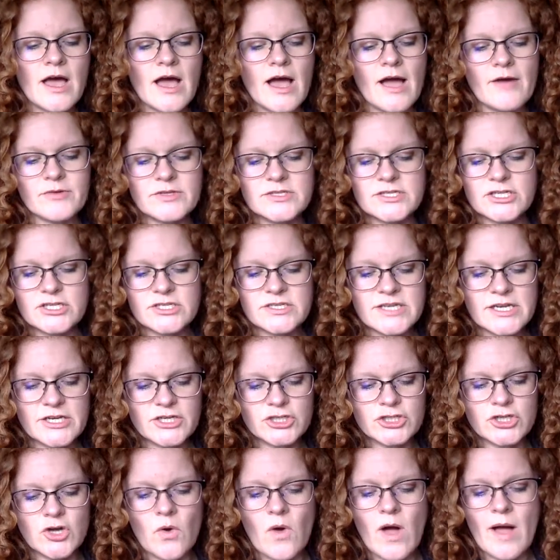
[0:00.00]
I would just say
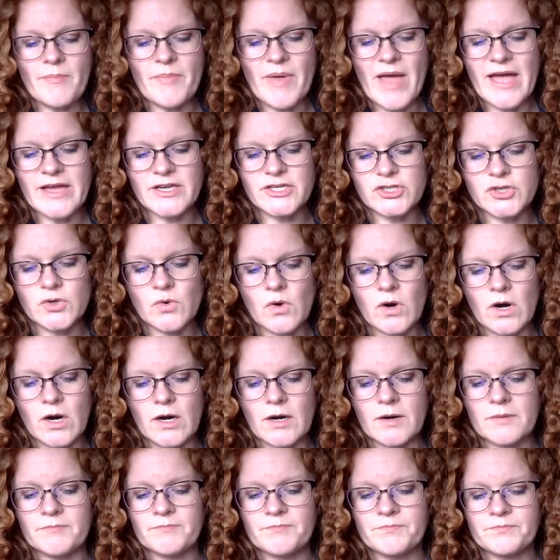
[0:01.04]
show up as
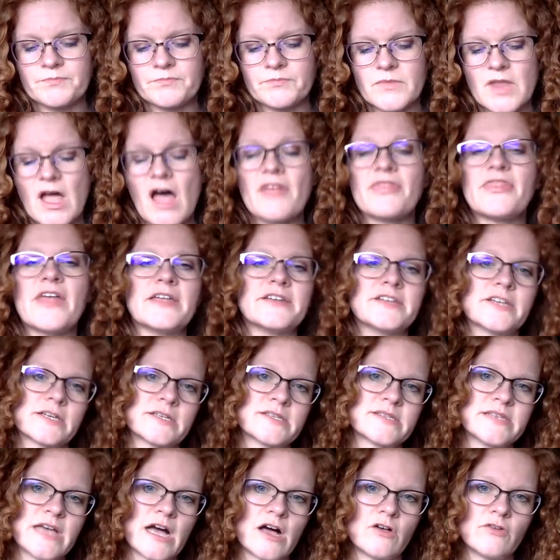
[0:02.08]
your authentic
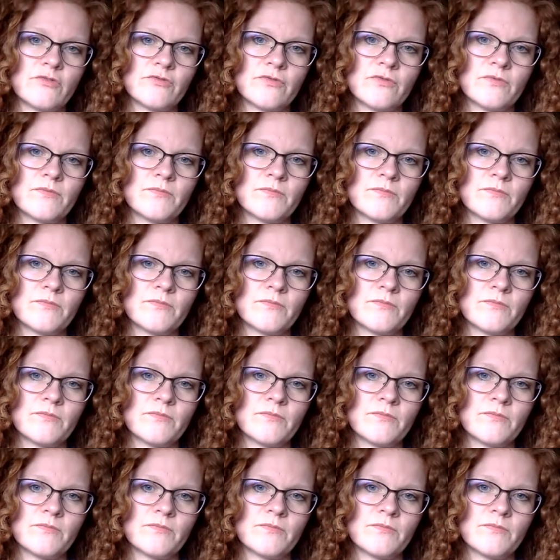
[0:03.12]
self